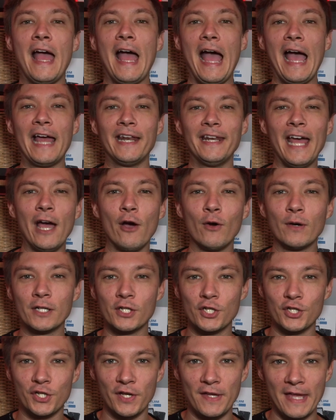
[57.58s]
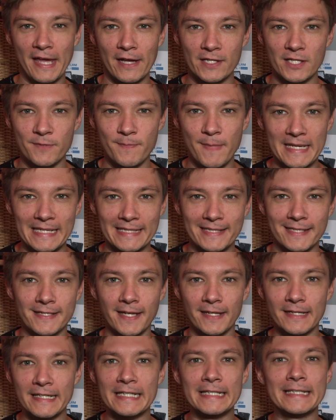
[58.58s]
And now I'm going to show you how to make
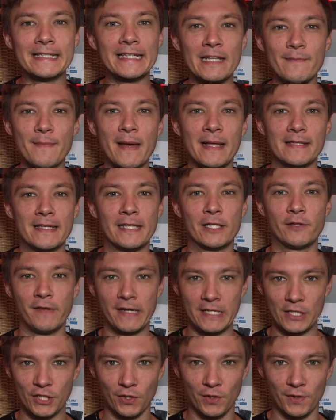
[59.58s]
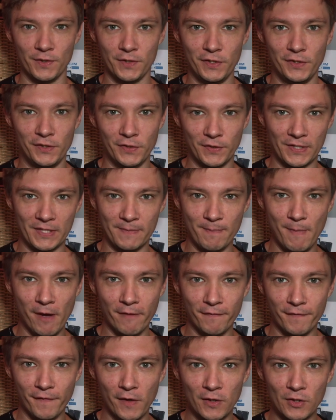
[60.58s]
stunning cinematic crane shots using your
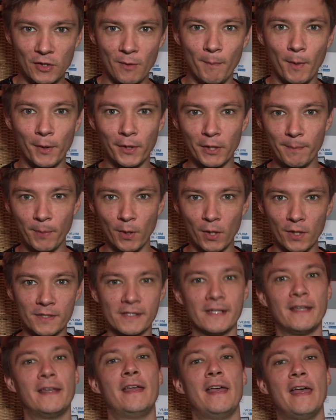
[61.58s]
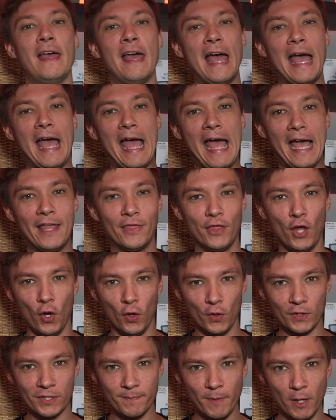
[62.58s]
smartphone, monopod, and the
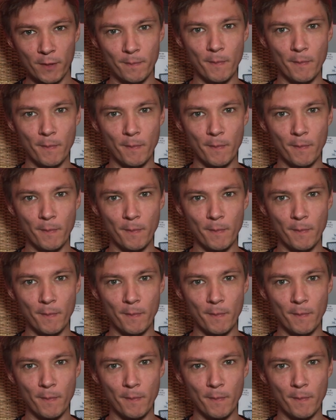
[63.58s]
Osmo